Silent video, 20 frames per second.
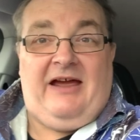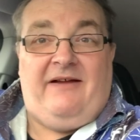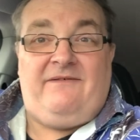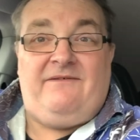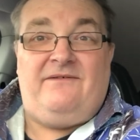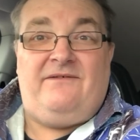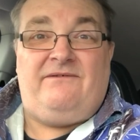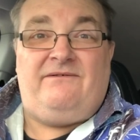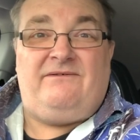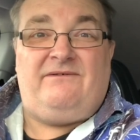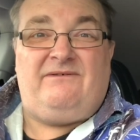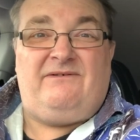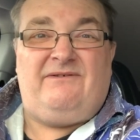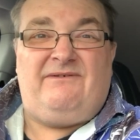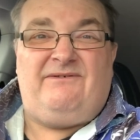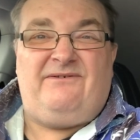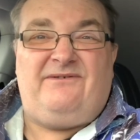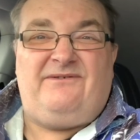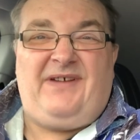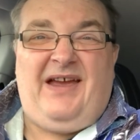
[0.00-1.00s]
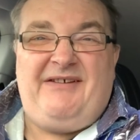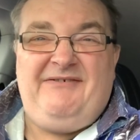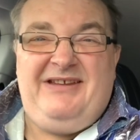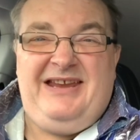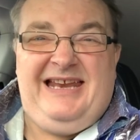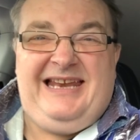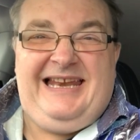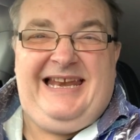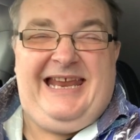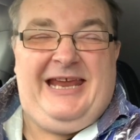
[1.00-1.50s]
and
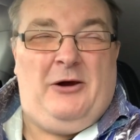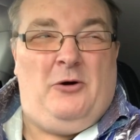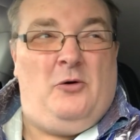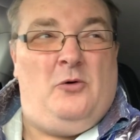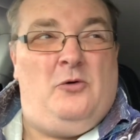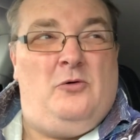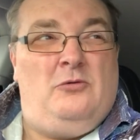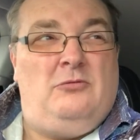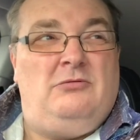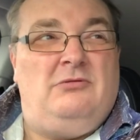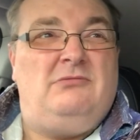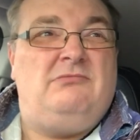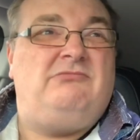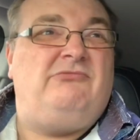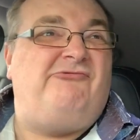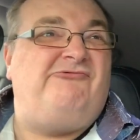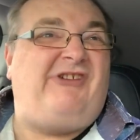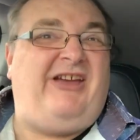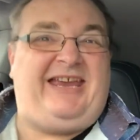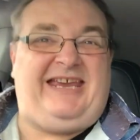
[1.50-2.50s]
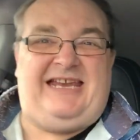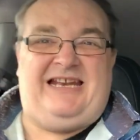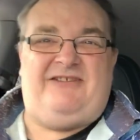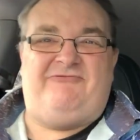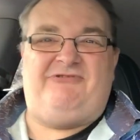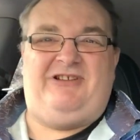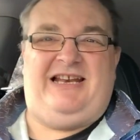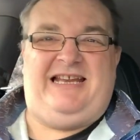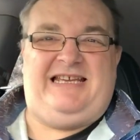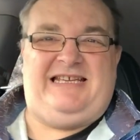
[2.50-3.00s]
very little regular
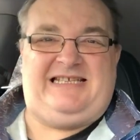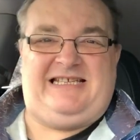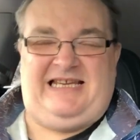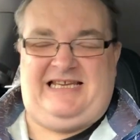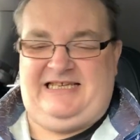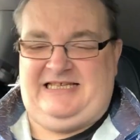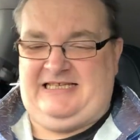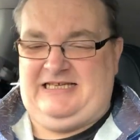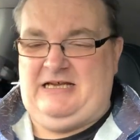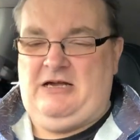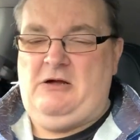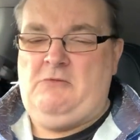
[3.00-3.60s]
releases.